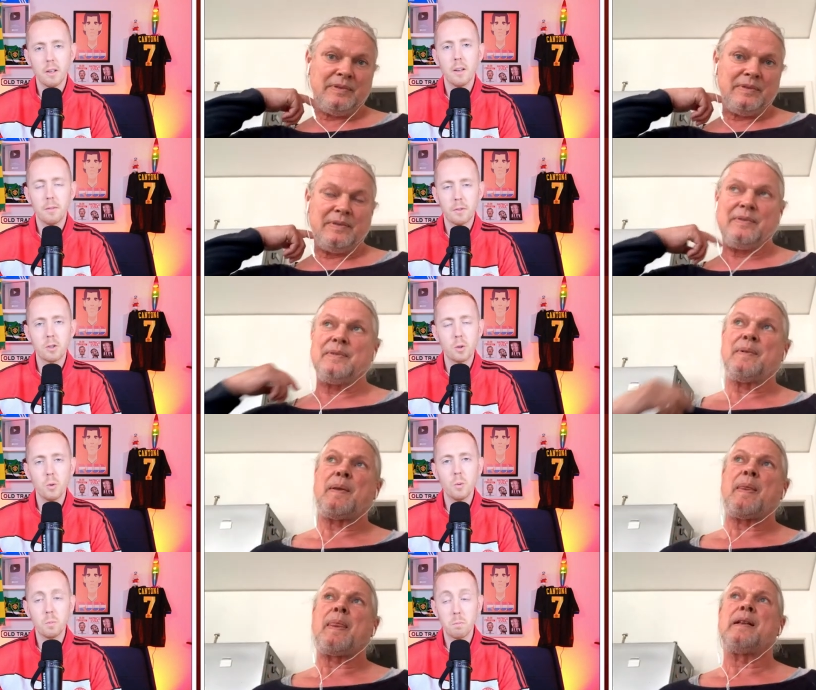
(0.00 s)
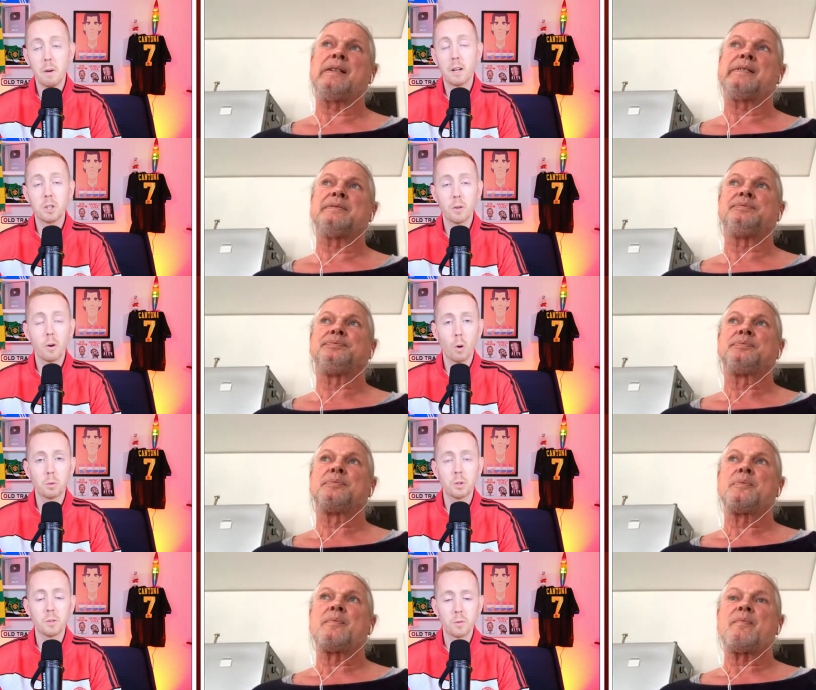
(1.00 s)
Speaker 1: if the two managerial
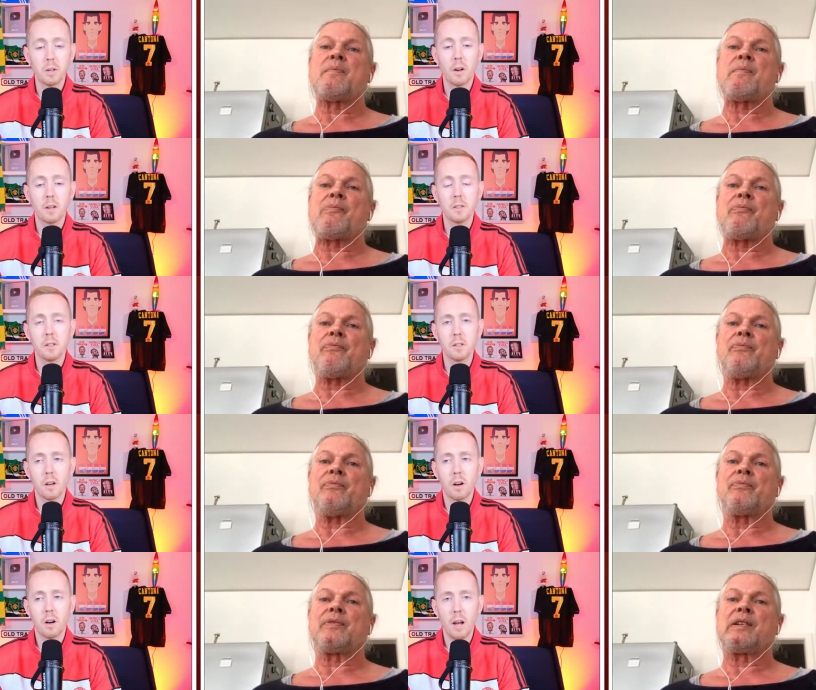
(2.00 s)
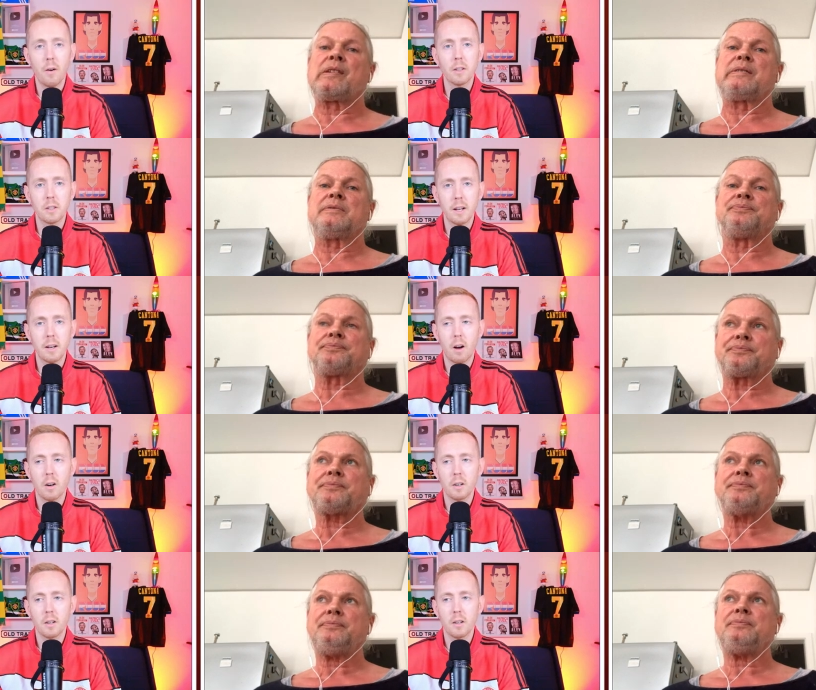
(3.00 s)
options for United are Erik Ten
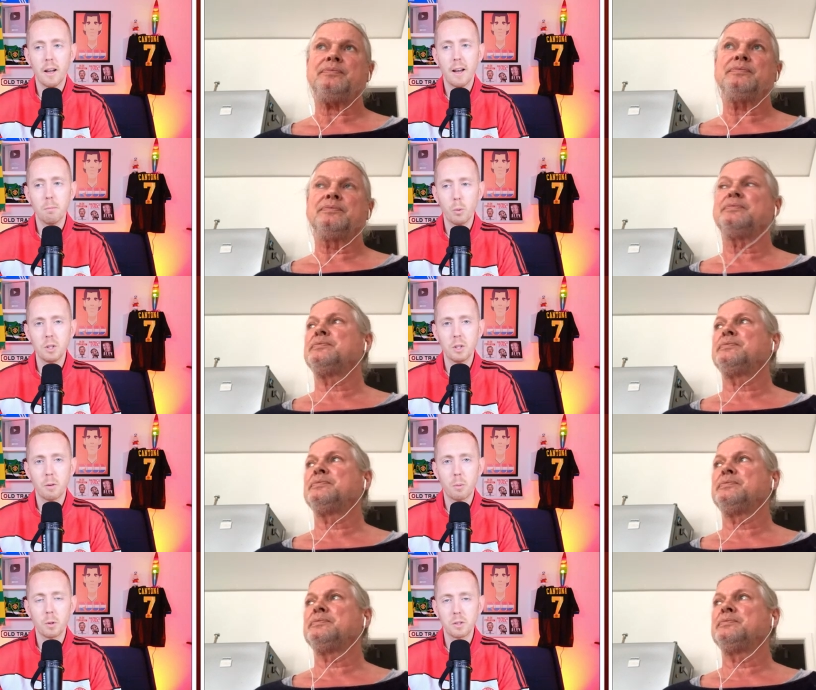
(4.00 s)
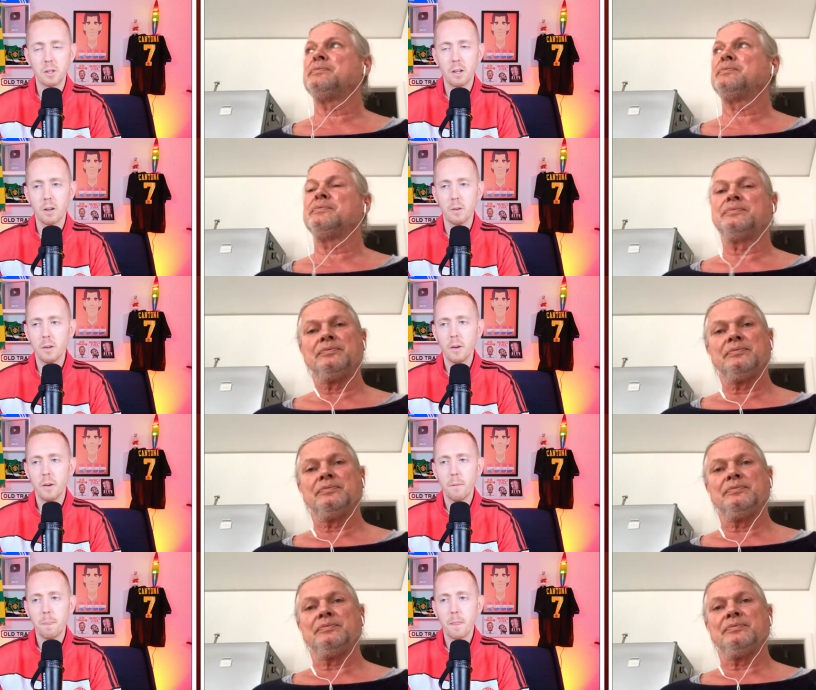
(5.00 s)
Hag and Mauricio Pochettino,
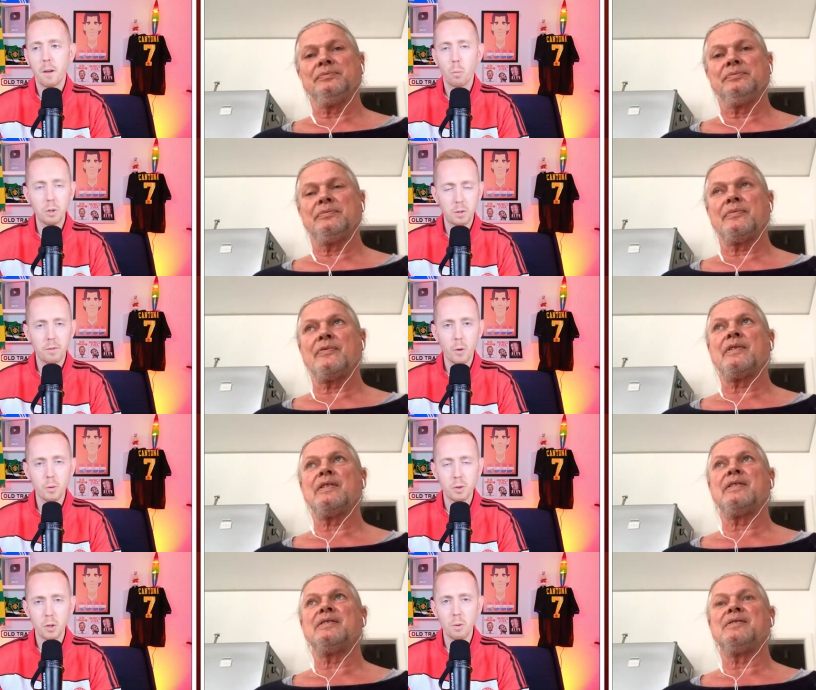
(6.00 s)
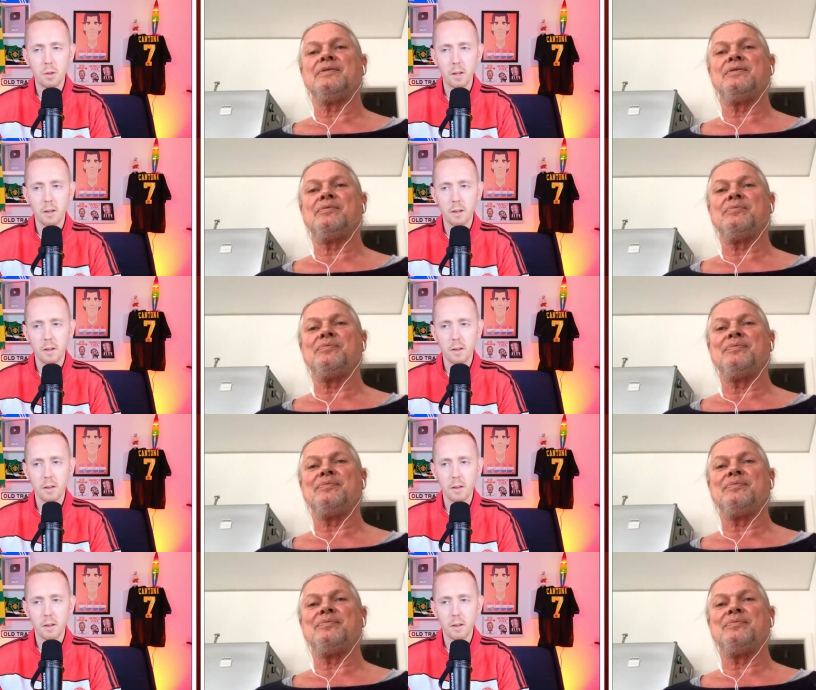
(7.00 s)
which of those do you think,